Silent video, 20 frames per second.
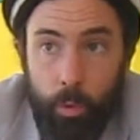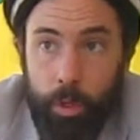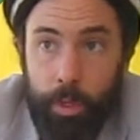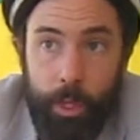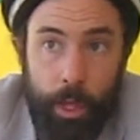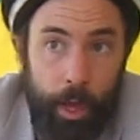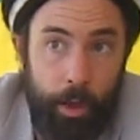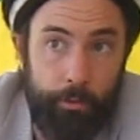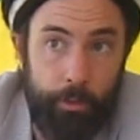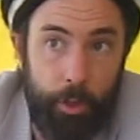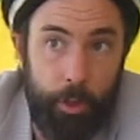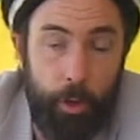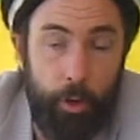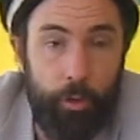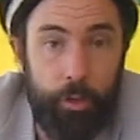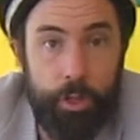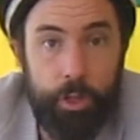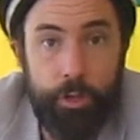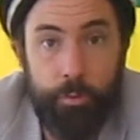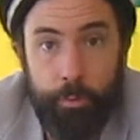where they have to
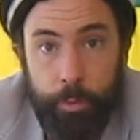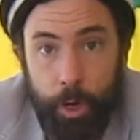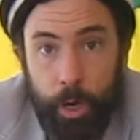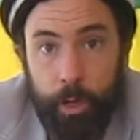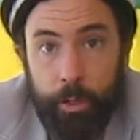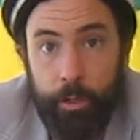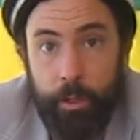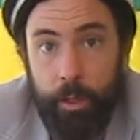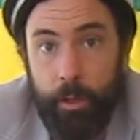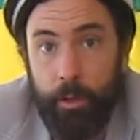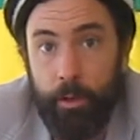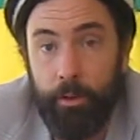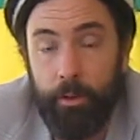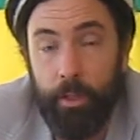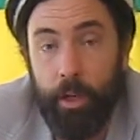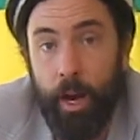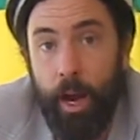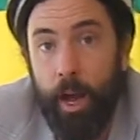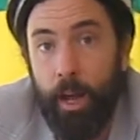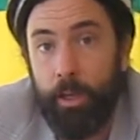go and spread their
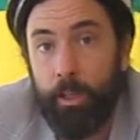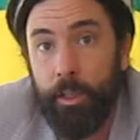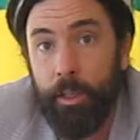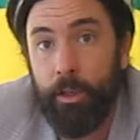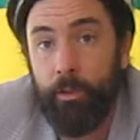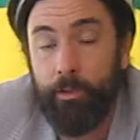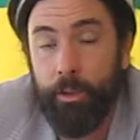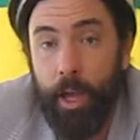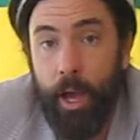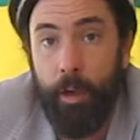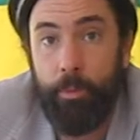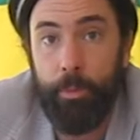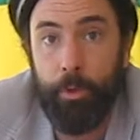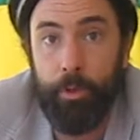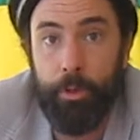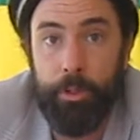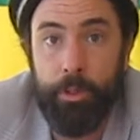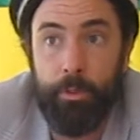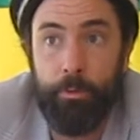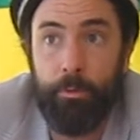idea of
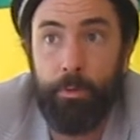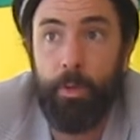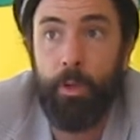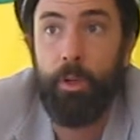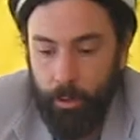capitalism.